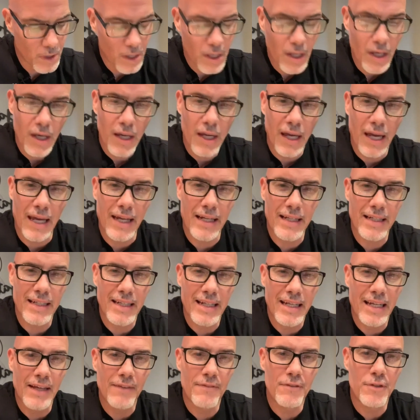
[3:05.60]
And
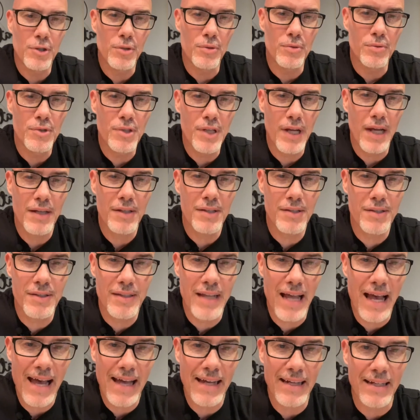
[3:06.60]
if you chase
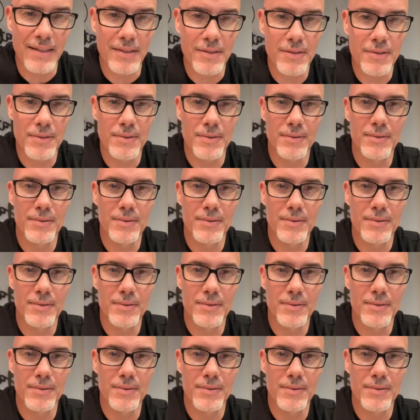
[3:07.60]
status,